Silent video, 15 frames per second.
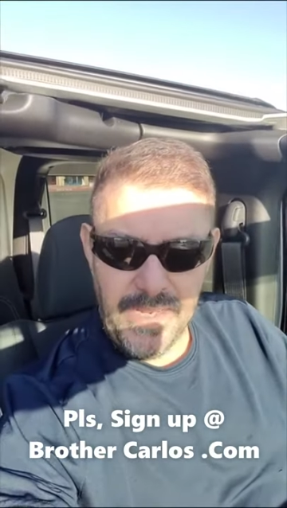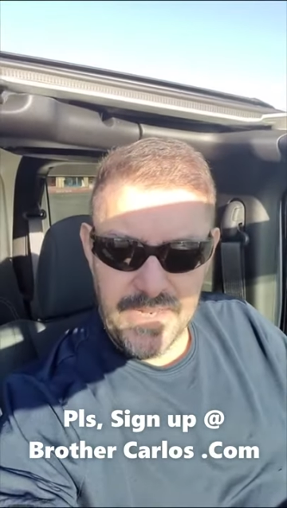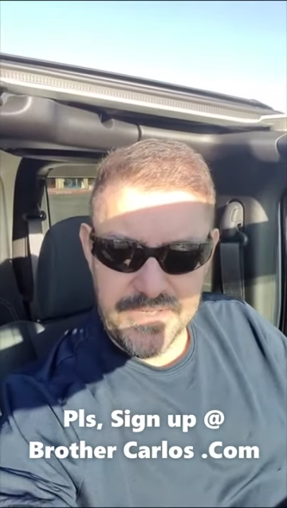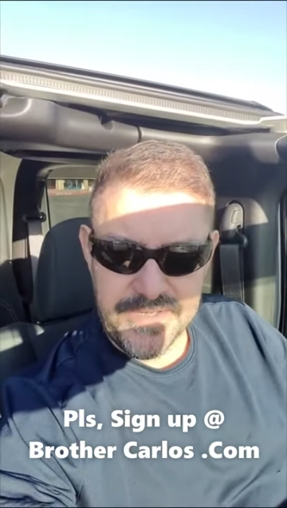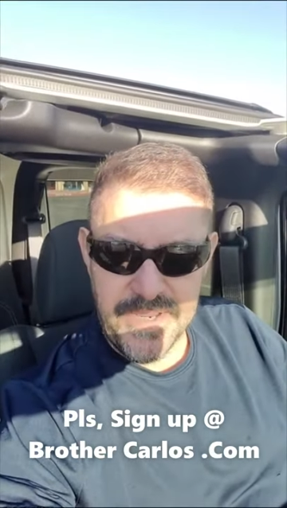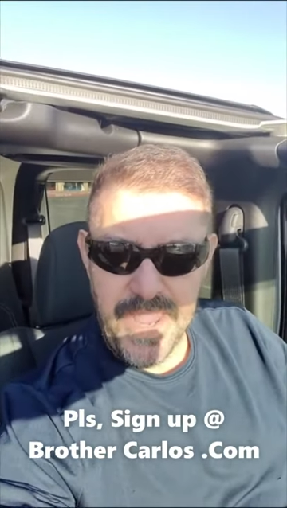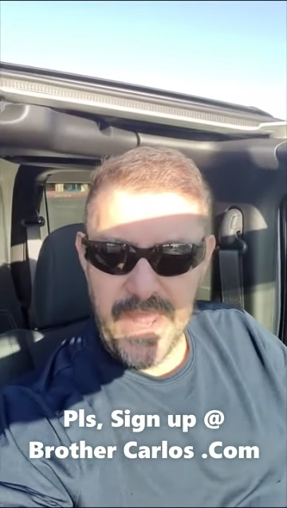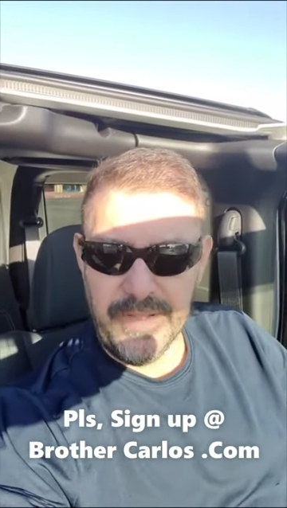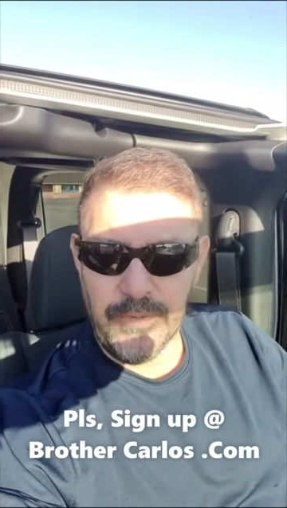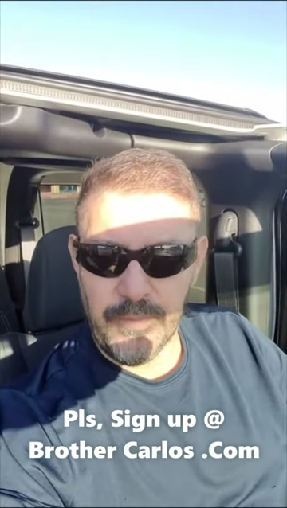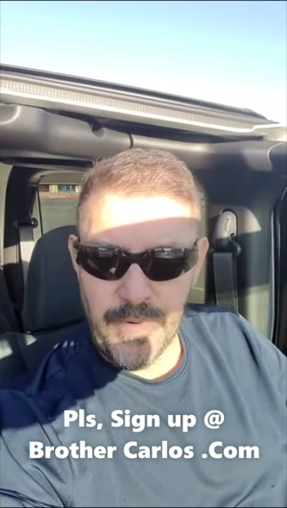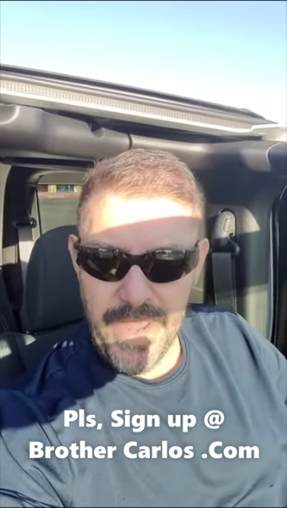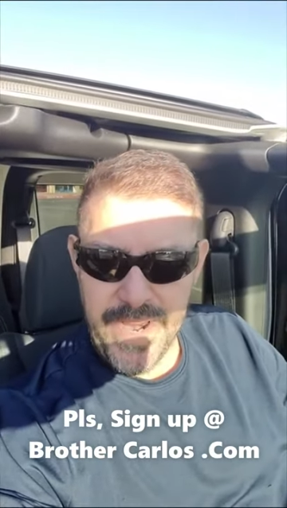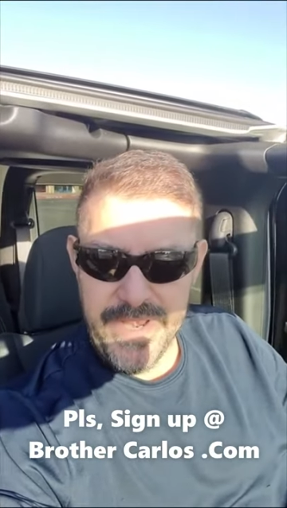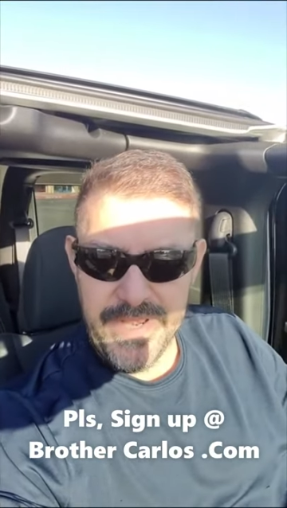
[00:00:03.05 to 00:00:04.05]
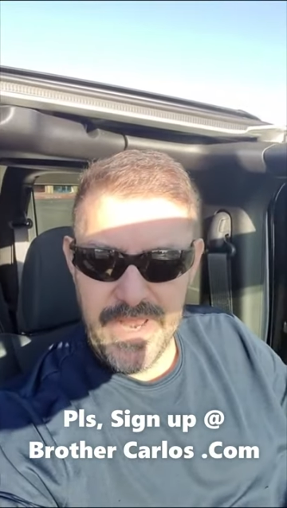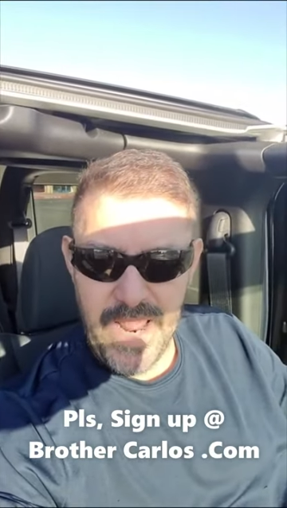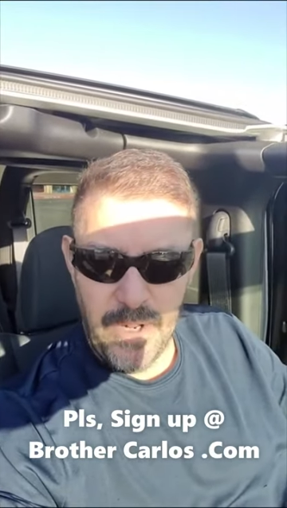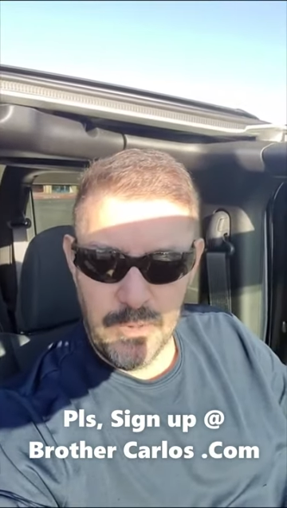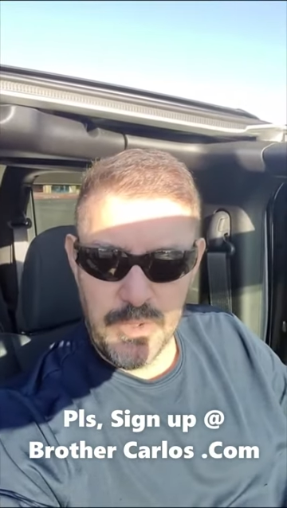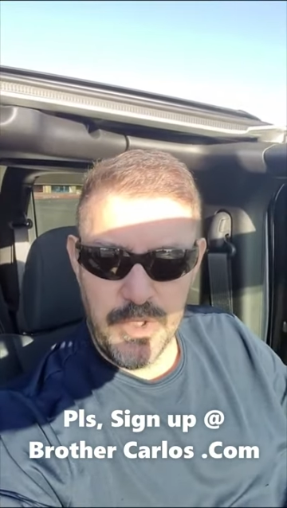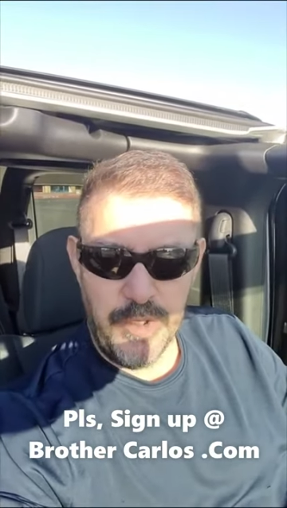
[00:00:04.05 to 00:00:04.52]
Let's get ready
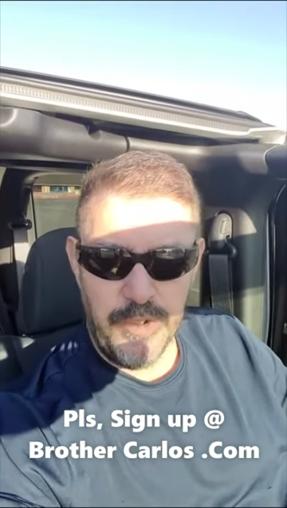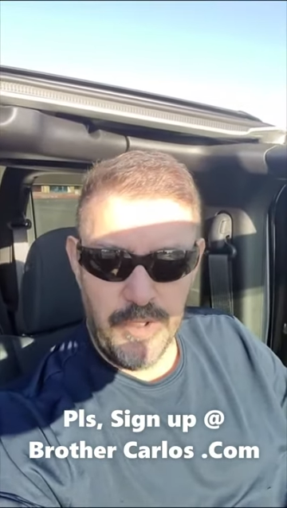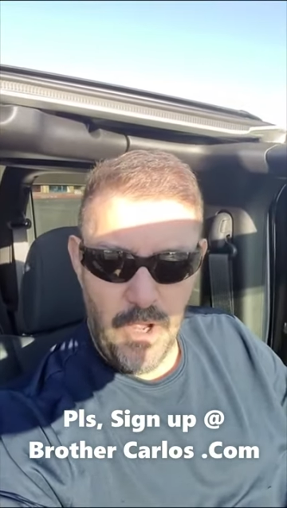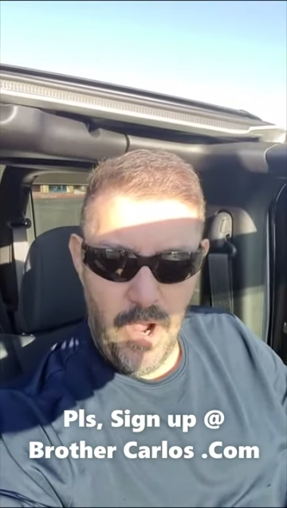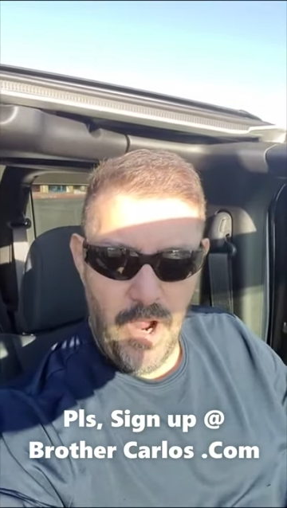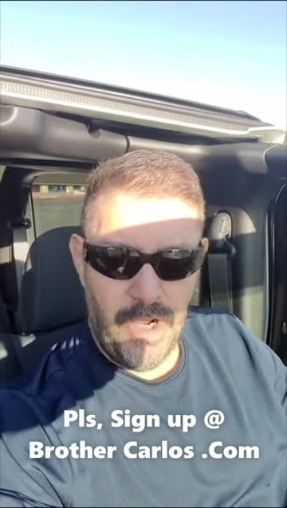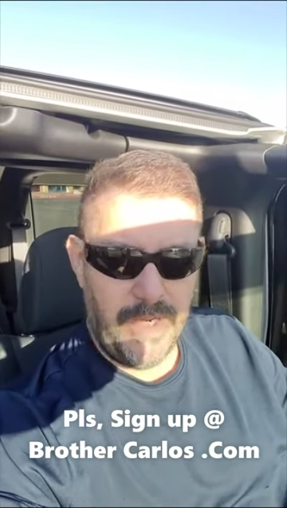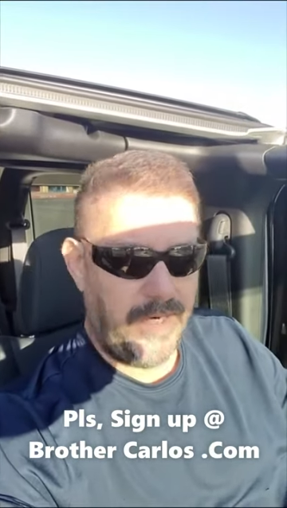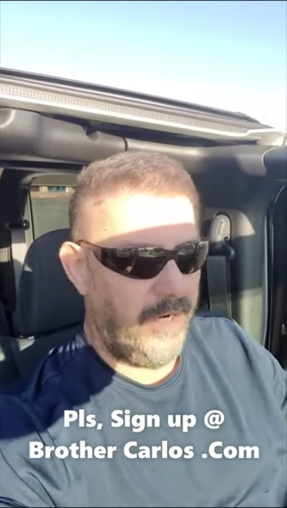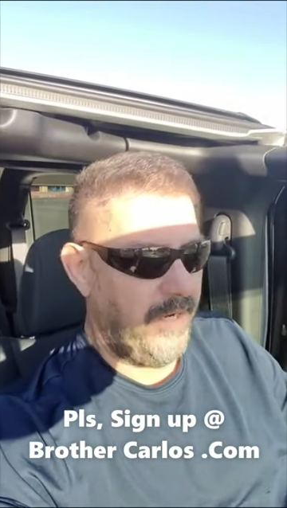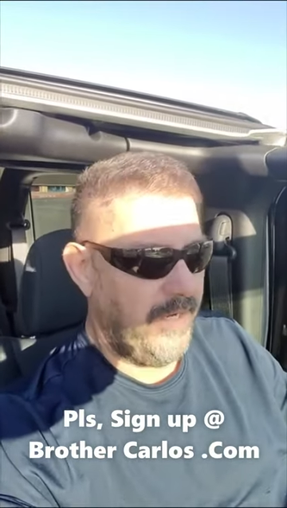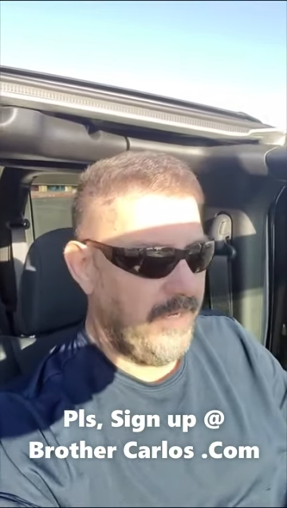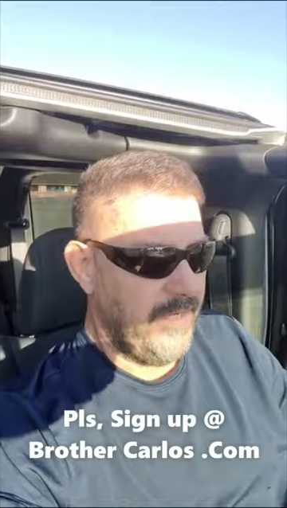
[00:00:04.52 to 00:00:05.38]
now to knock